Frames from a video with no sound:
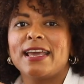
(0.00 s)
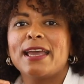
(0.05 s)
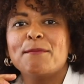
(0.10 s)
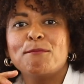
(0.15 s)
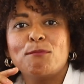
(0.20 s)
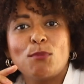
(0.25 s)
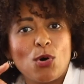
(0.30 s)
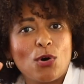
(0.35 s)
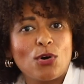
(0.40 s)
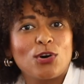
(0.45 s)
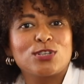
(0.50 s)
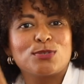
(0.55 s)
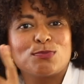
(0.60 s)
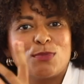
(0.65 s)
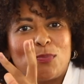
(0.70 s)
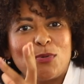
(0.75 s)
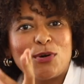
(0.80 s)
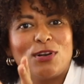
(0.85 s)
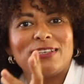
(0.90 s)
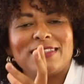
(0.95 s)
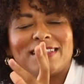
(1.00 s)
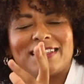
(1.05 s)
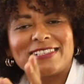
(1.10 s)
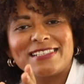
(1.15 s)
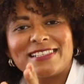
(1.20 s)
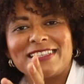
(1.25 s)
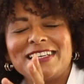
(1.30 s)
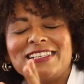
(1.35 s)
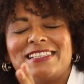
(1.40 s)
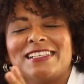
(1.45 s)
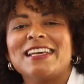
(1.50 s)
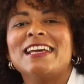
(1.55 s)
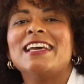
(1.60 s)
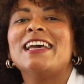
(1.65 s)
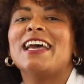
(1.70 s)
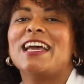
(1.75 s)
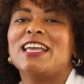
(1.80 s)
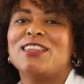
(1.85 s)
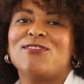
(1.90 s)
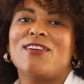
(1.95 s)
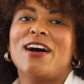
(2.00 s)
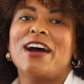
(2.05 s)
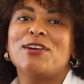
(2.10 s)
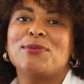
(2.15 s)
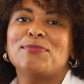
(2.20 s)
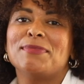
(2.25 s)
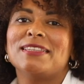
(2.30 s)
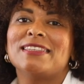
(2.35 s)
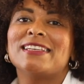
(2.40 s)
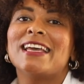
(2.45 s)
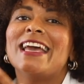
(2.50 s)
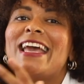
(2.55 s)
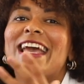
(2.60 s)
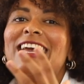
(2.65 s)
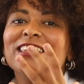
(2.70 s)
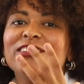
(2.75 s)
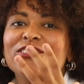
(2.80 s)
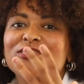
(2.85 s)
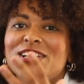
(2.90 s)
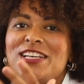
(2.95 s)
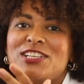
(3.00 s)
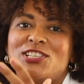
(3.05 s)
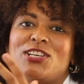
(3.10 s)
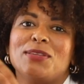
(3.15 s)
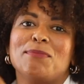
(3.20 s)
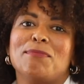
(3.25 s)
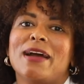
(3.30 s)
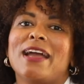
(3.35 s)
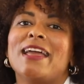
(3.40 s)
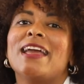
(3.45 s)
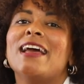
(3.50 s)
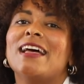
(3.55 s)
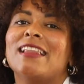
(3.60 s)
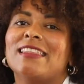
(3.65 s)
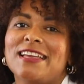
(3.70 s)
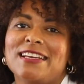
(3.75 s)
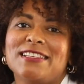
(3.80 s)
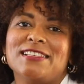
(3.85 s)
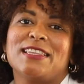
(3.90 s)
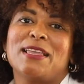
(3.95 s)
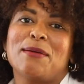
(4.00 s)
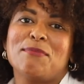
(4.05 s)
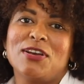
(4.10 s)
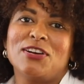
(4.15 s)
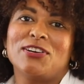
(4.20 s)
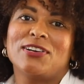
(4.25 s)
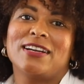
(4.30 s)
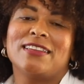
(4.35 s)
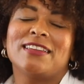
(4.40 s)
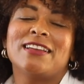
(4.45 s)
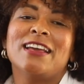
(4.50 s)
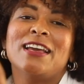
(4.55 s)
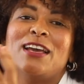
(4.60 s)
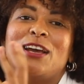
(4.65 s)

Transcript: a more cosmopolitan city environment enriched by Latin American